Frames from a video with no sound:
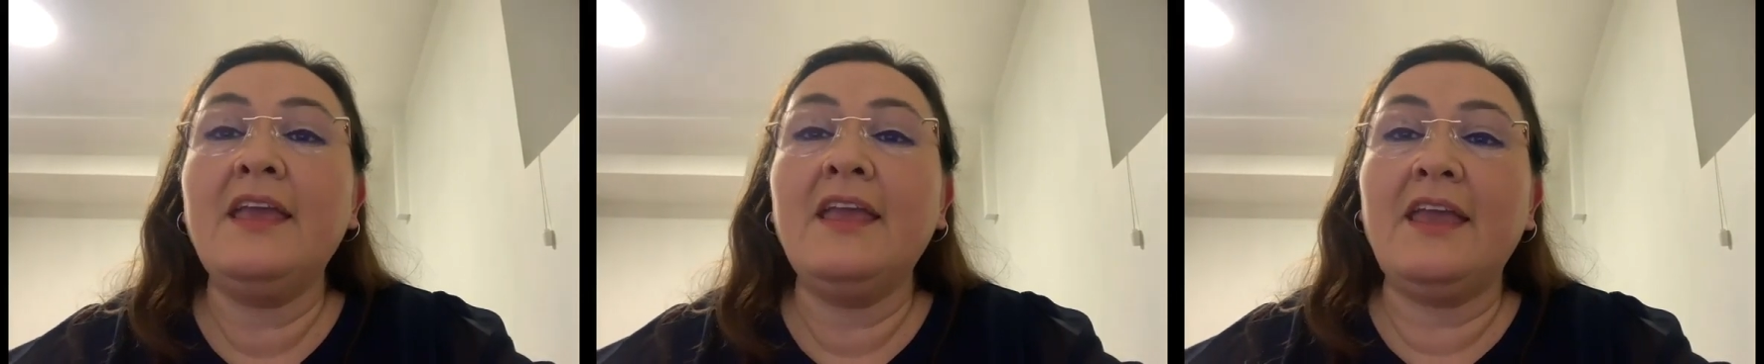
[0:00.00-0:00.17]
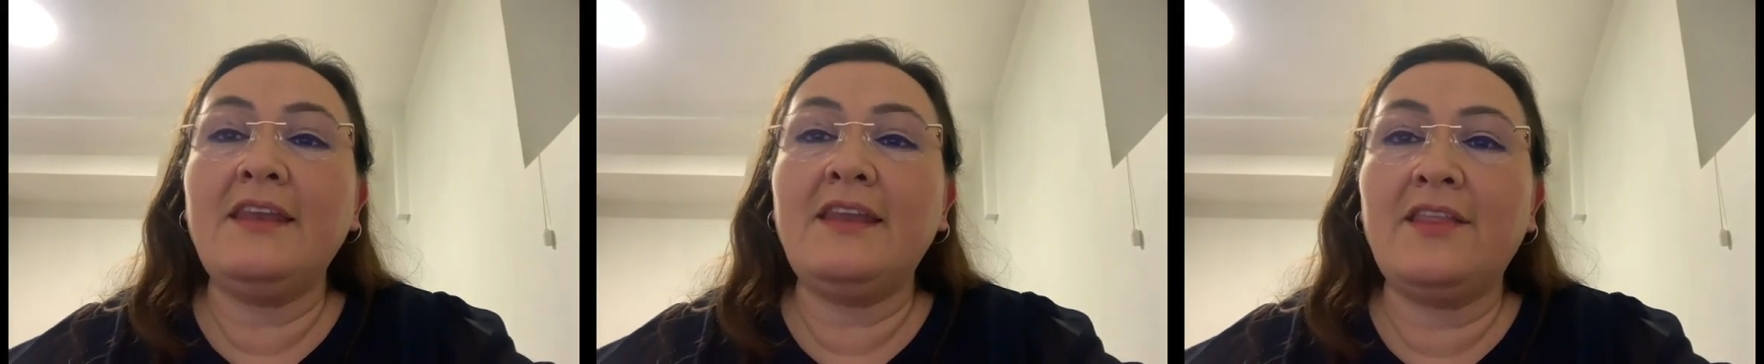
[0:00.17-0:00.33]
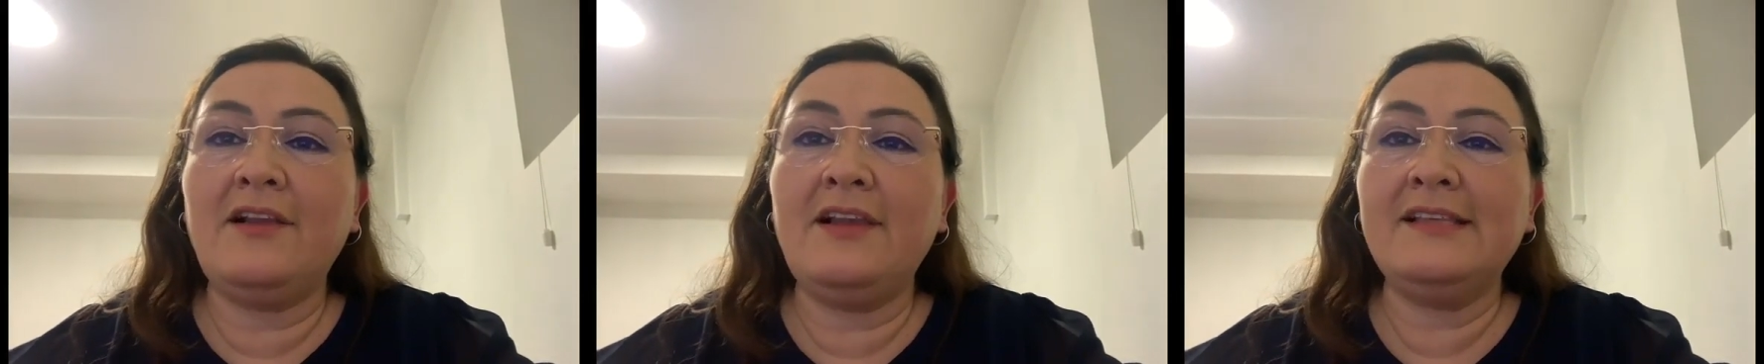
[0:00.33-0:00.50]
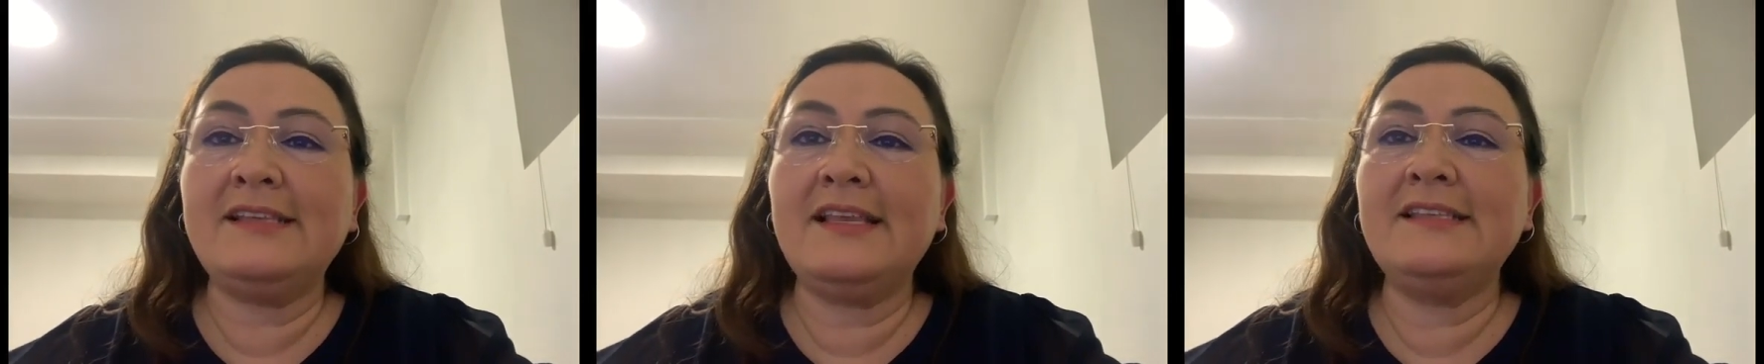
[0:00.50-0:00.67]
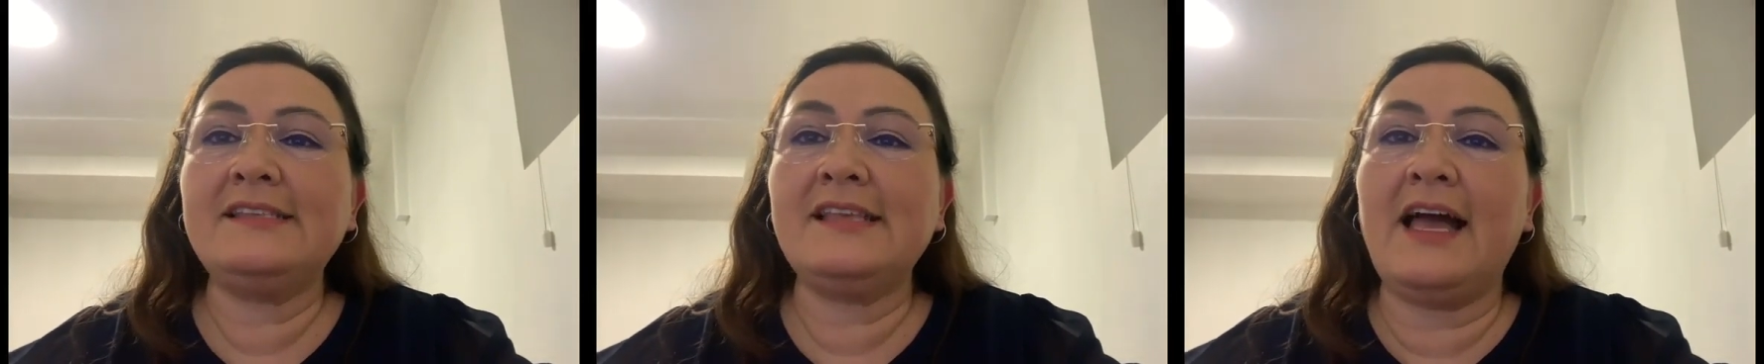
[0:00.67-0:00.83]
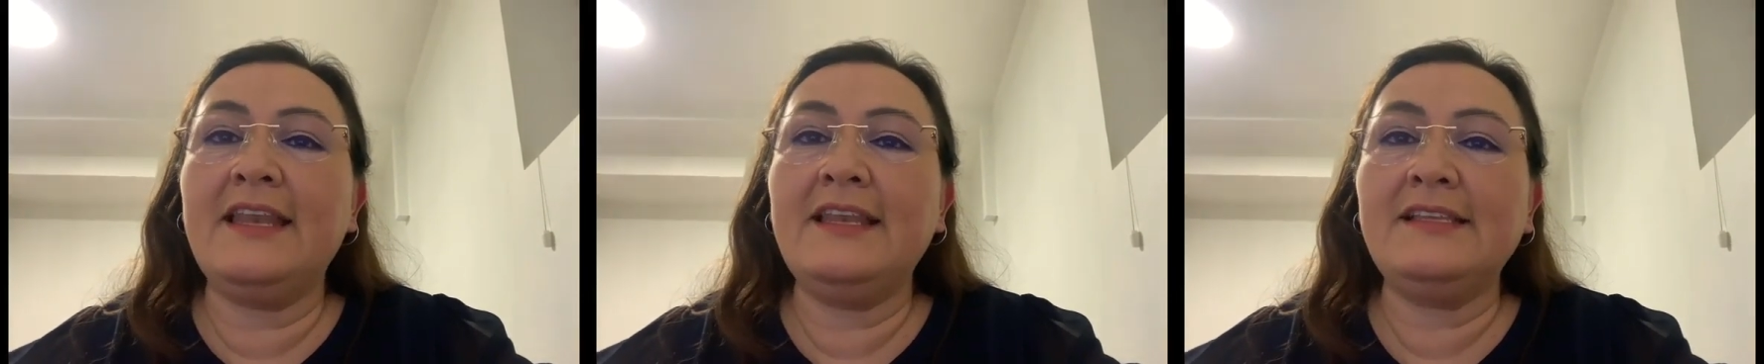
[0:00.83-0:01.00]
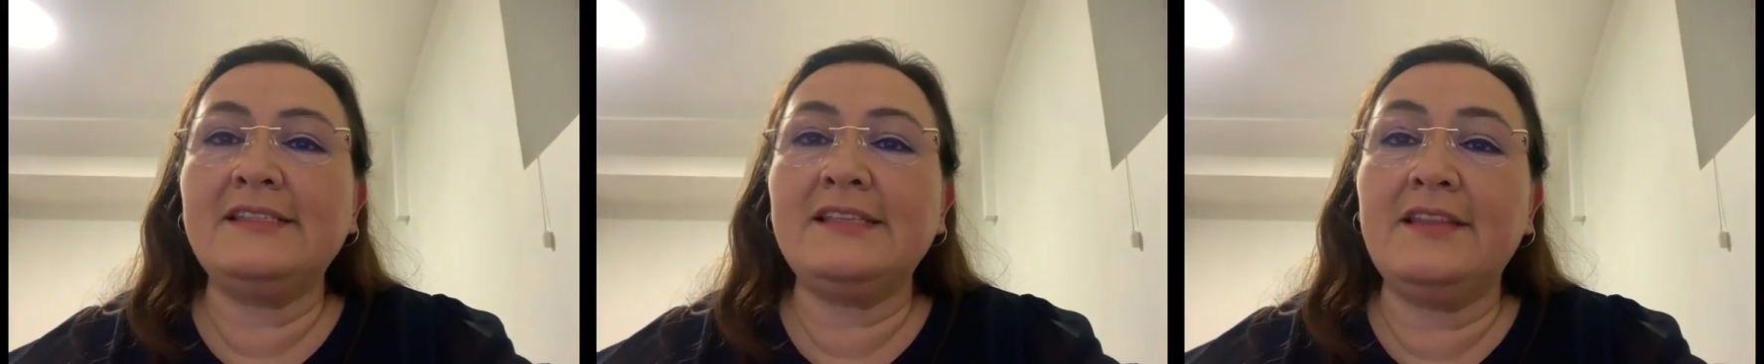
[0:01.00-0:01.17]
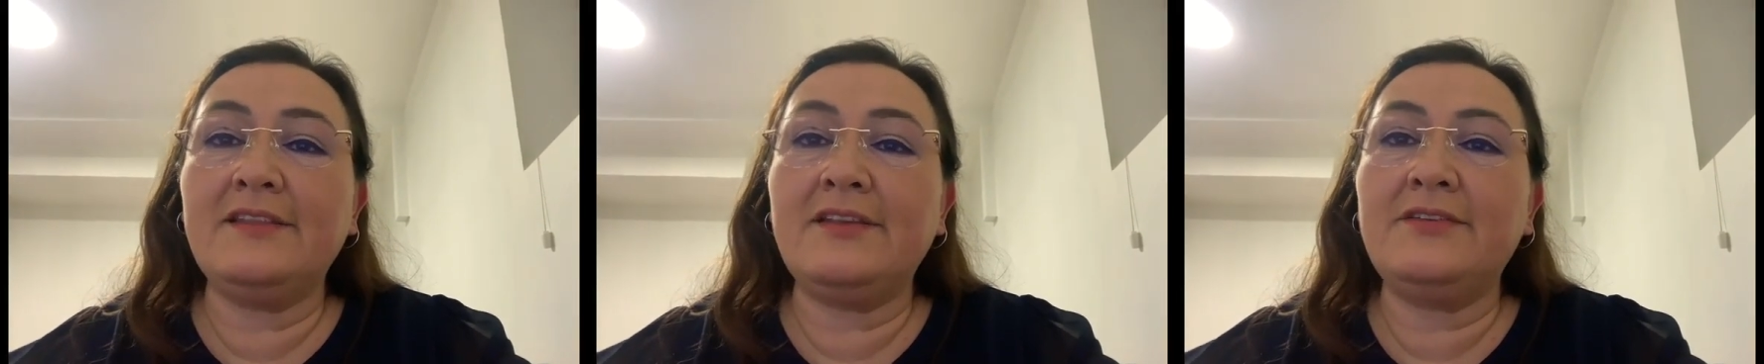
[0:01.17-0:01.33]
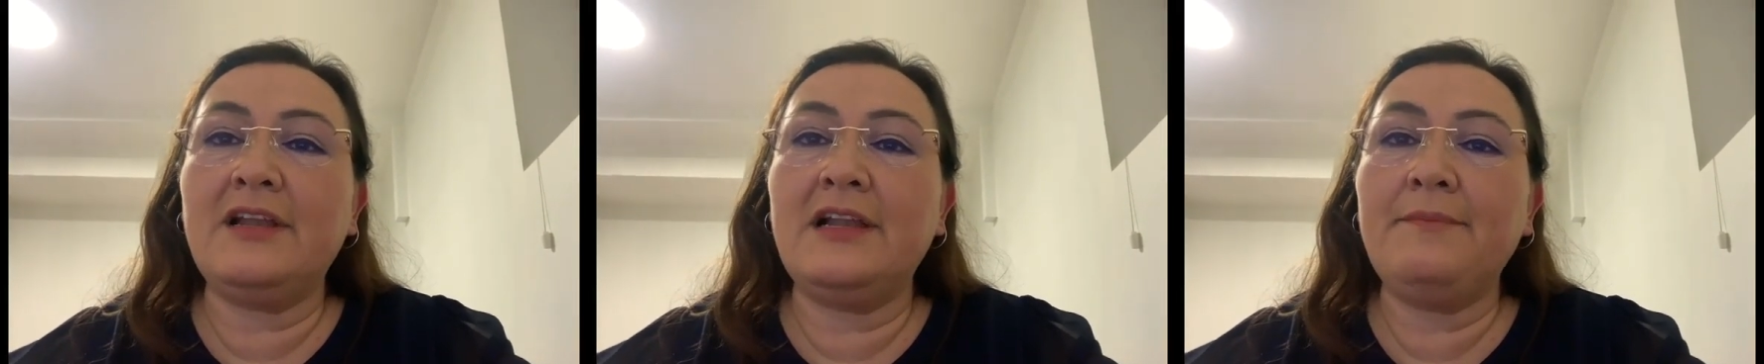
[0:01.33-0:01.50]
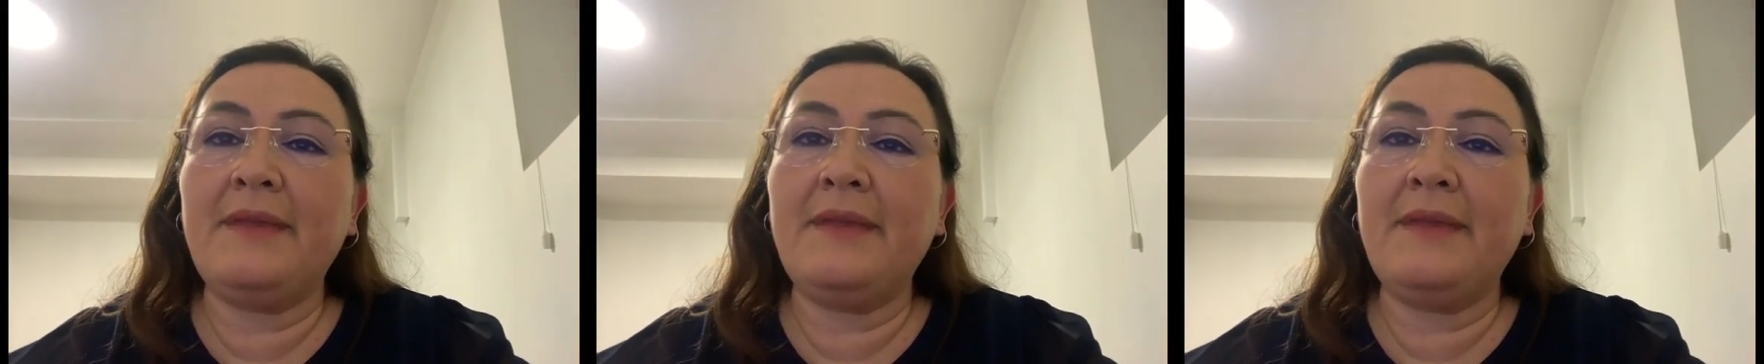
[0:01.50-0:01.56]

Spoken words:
in Adolescents and Its Internal